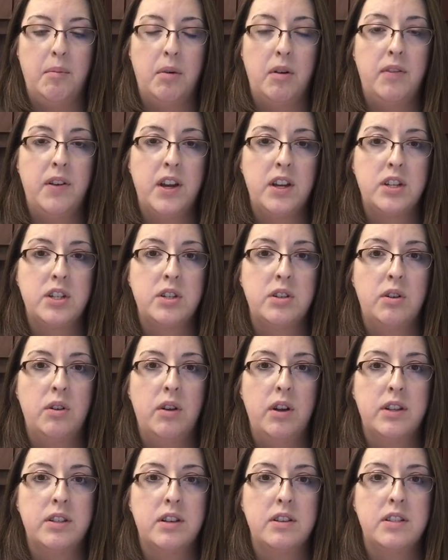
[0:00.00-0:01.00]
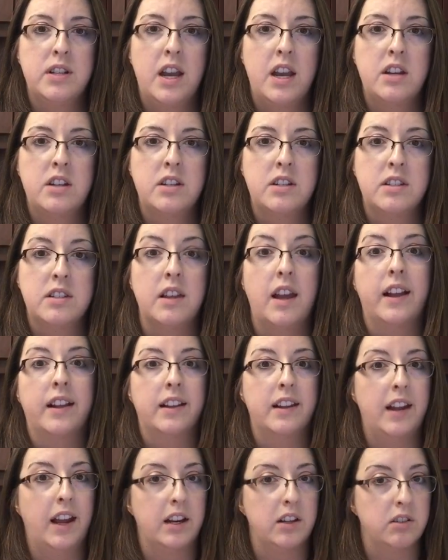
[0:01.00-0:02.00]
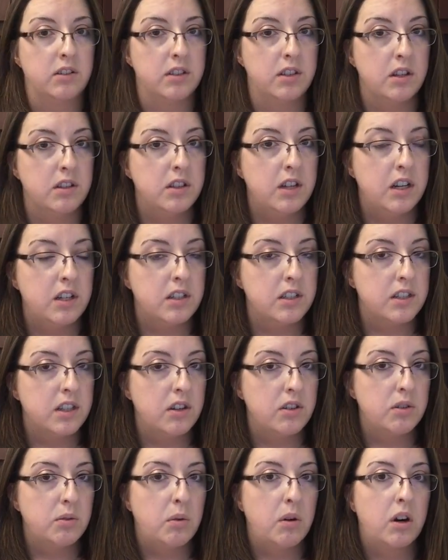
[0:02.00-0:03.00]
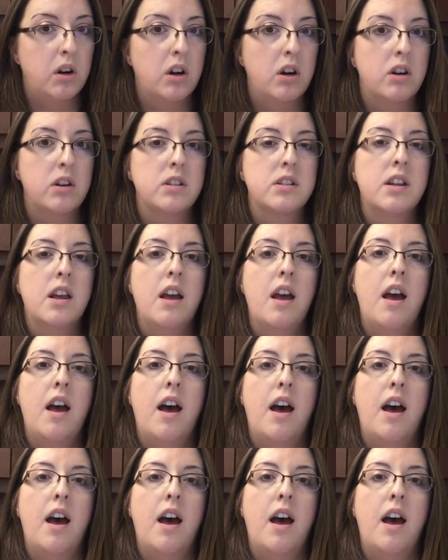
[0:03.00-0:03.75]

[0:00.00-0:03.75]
professional associations like the National Association of Social Workers.